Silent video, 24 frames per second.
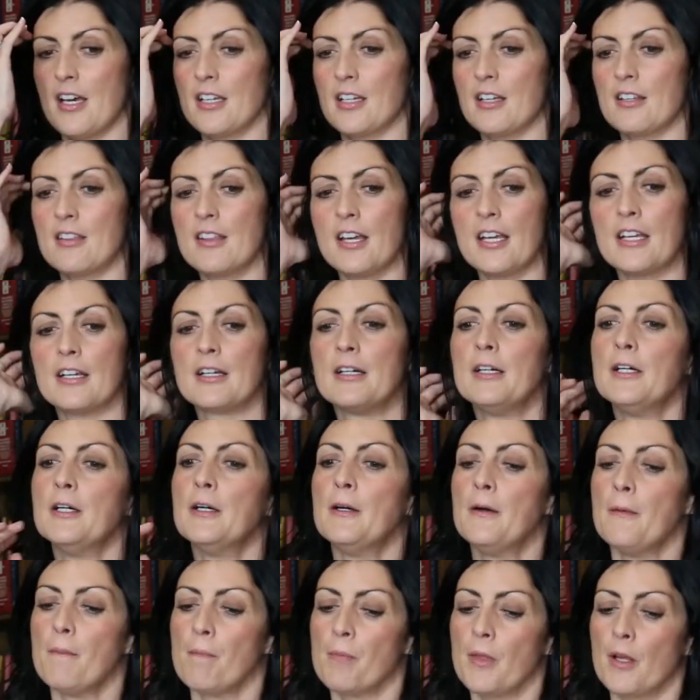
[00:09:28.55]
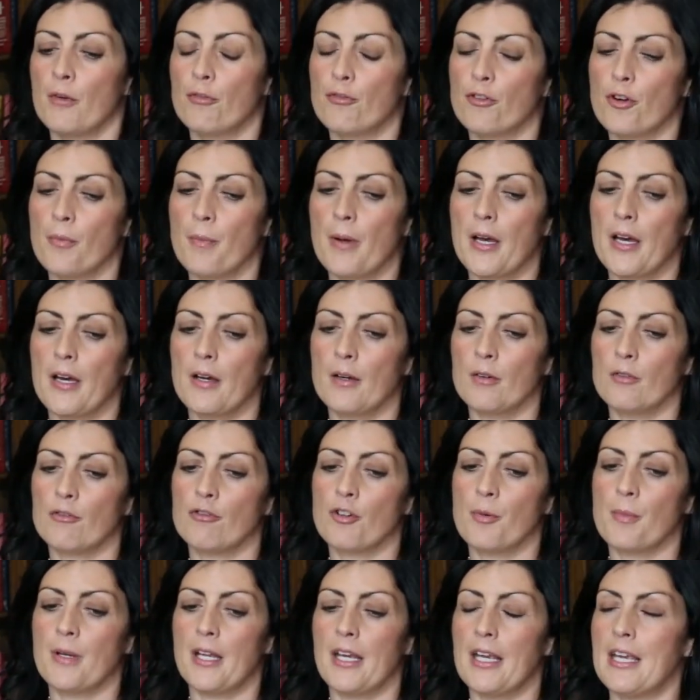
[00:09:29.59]
And I think from
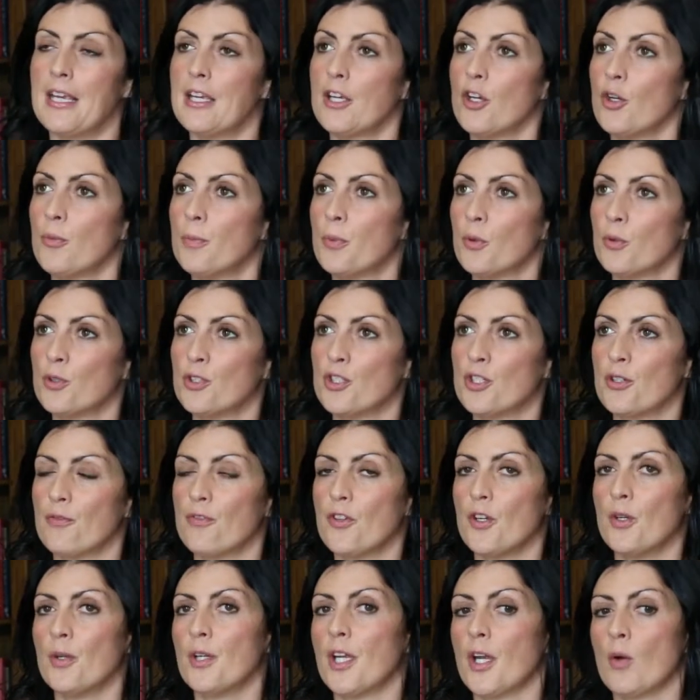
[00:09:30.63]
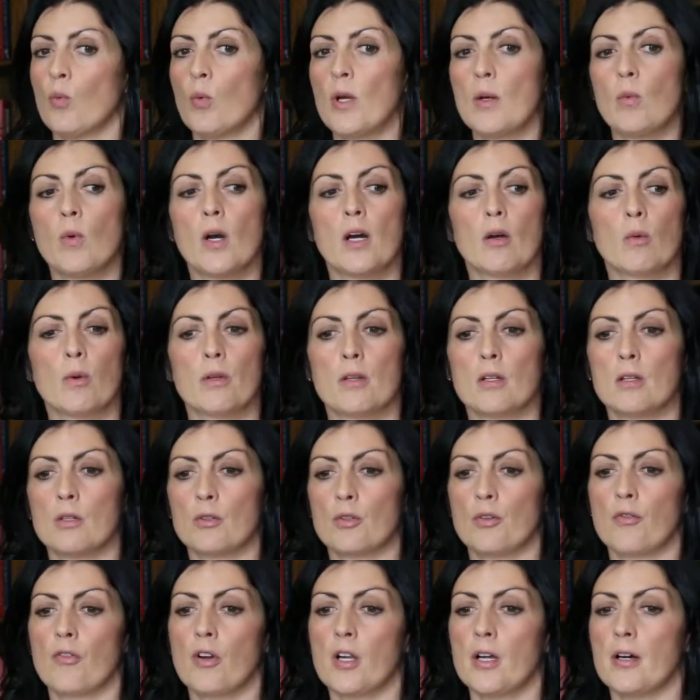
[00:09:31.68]
an EU point of view, you know, we work with a
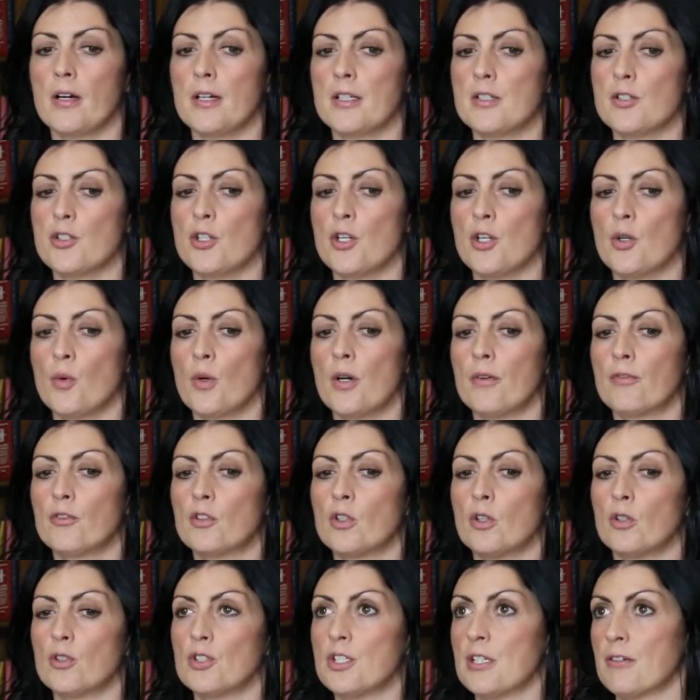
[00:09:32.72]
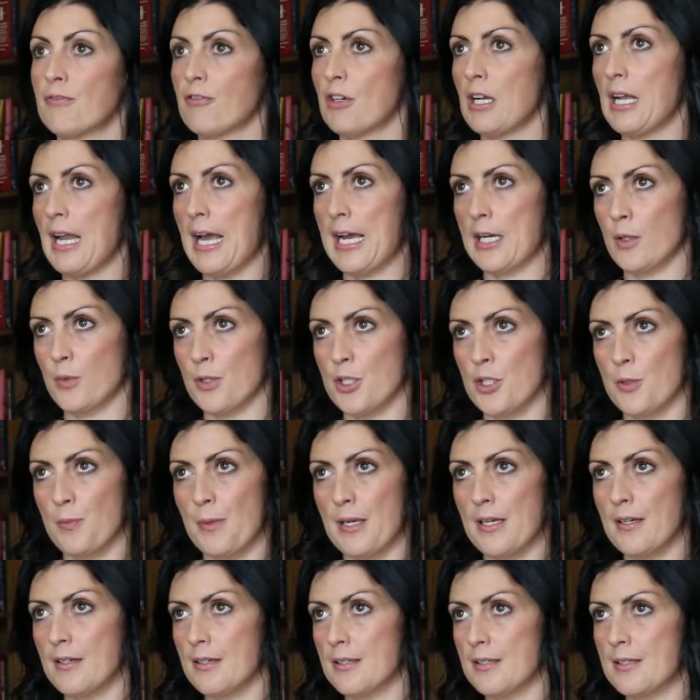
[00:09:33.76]
lot of clients who have got different language
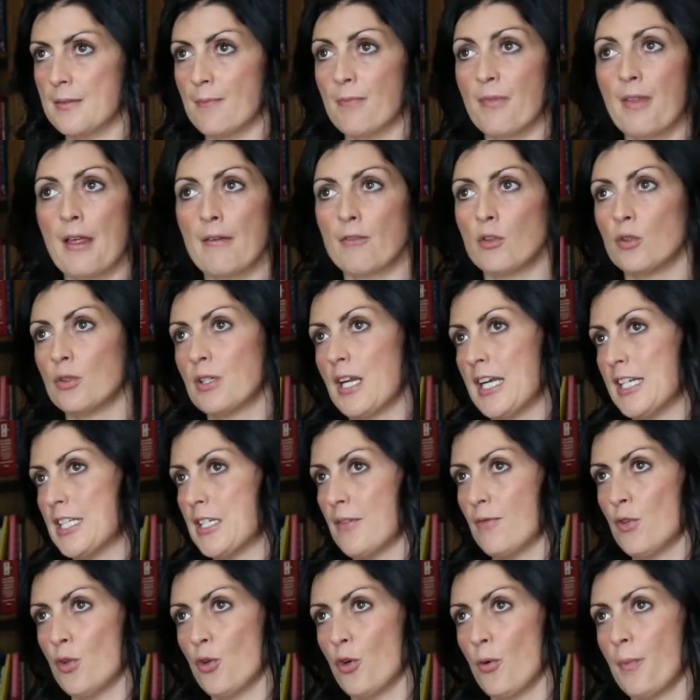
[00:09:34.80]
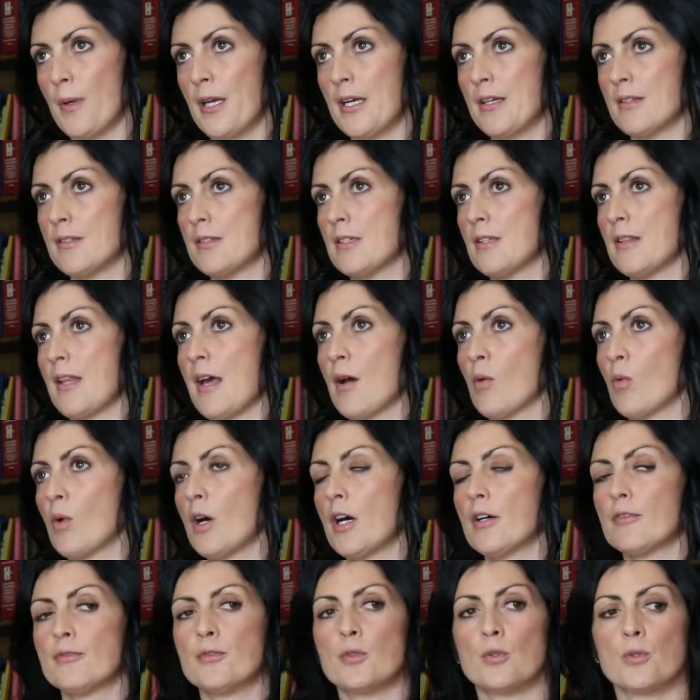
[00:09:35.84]
speakers, and they've got native Europeans in their
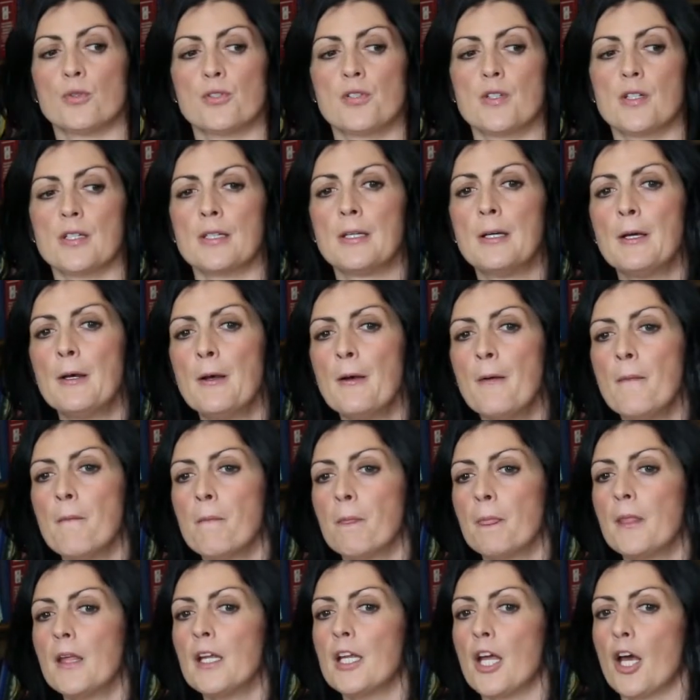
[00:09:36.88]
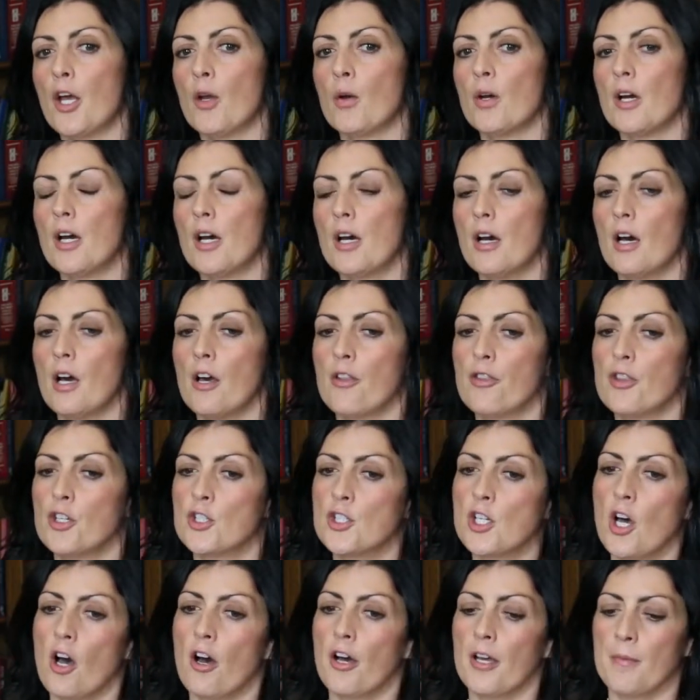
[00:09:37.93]
workforce. And, you know, at the
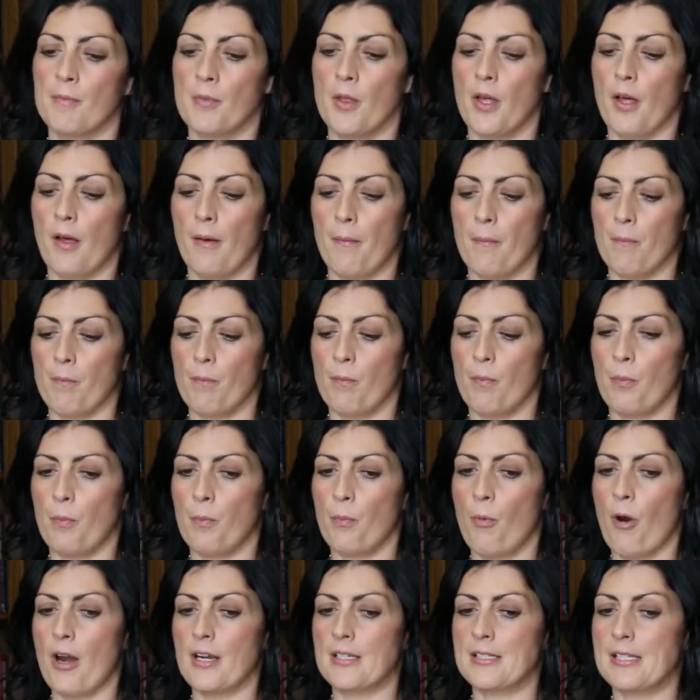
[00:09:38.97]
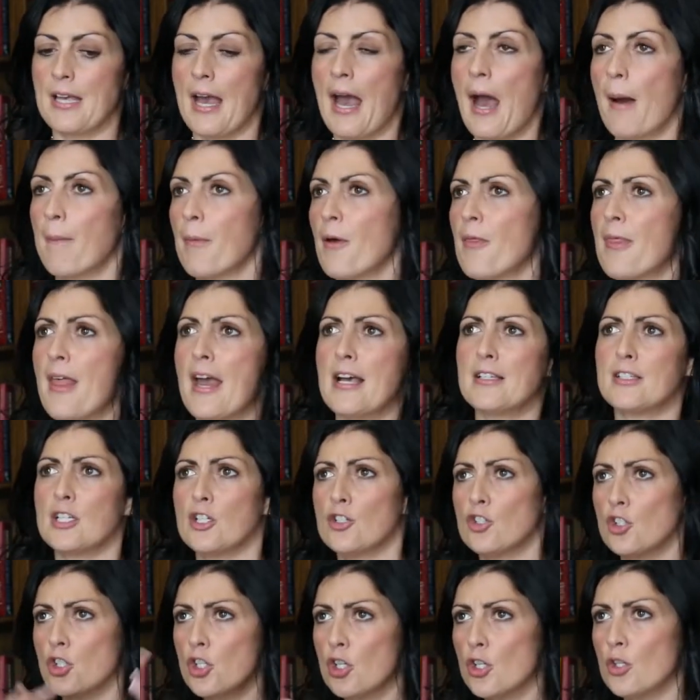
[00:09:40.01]
time that Brexit happened, there's
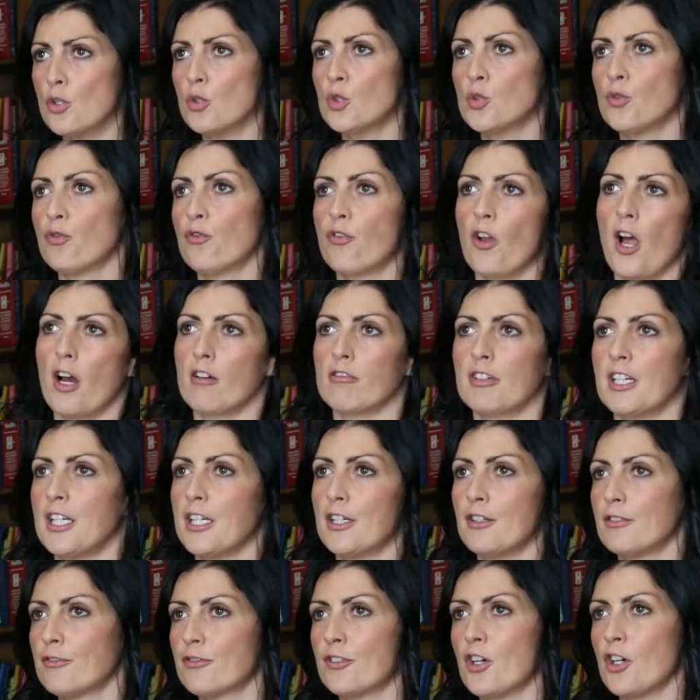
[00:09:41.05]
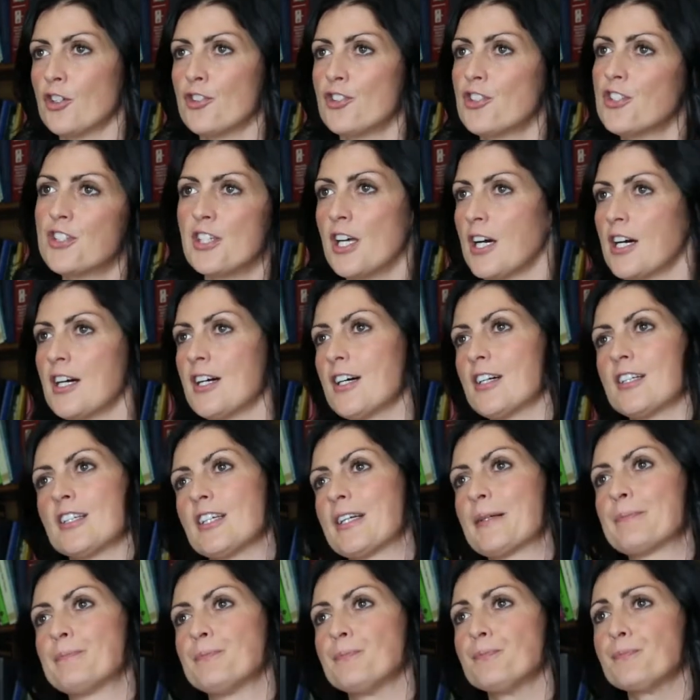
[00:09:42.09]
this huge flurry of
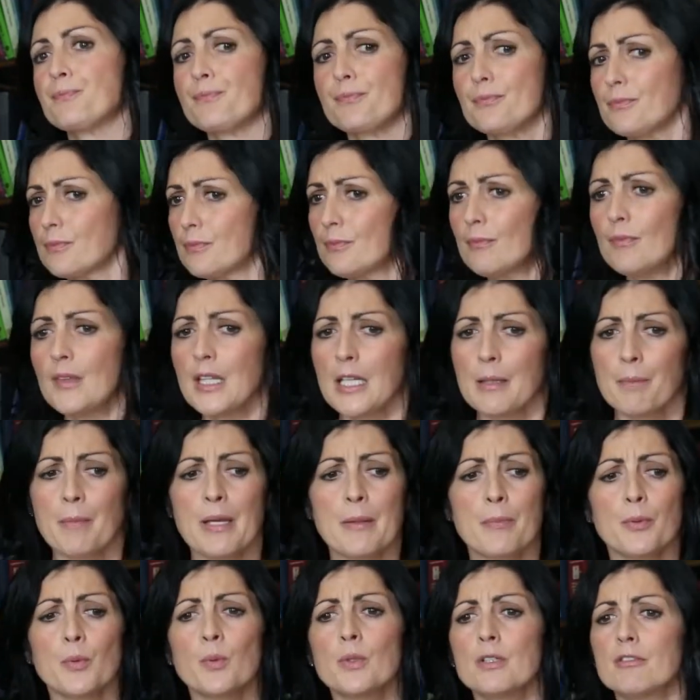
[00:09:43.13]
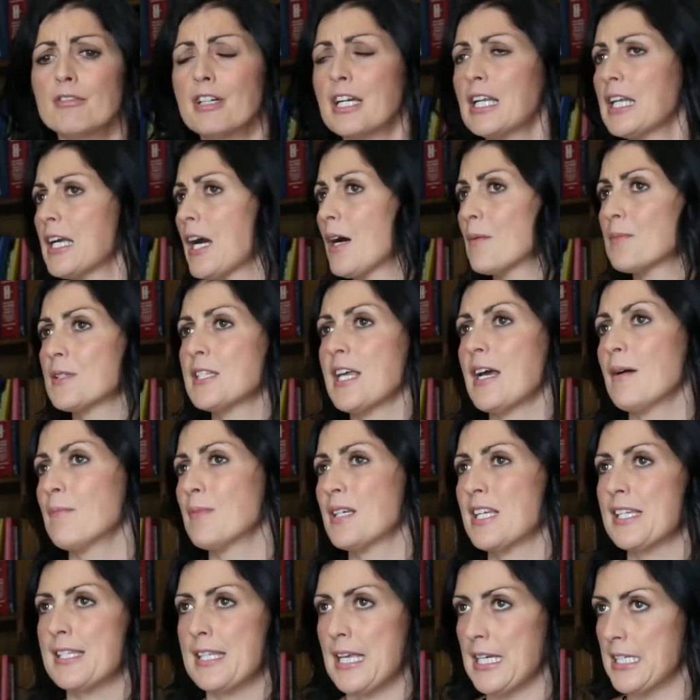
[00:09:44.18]
concern, and people were really upset
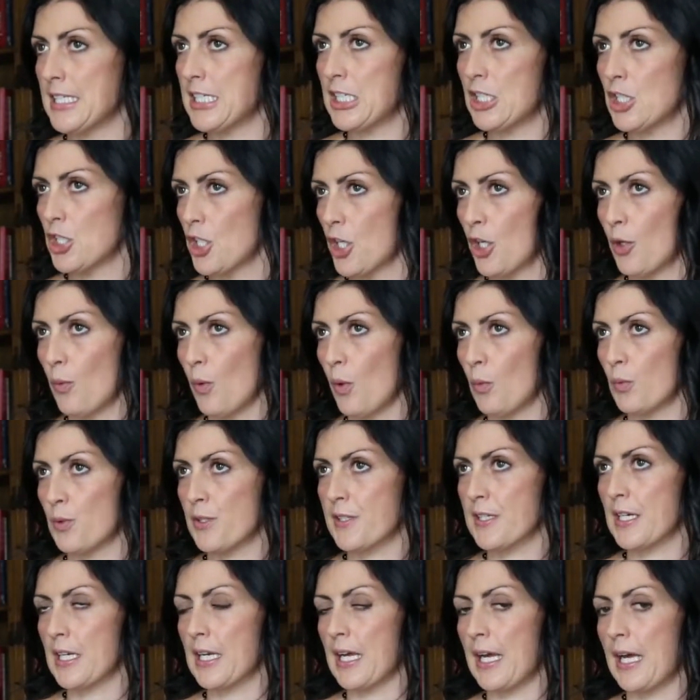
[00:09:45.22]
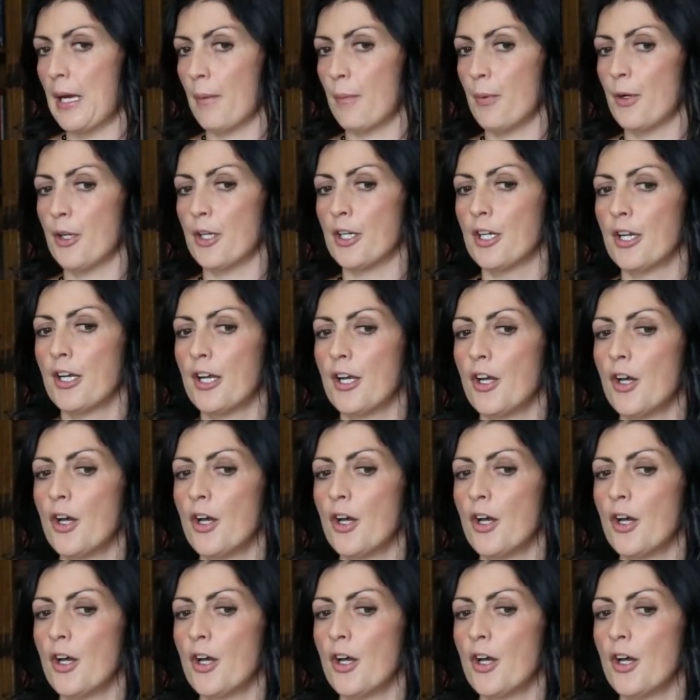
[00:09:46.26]
because they didn't know what was going to happen.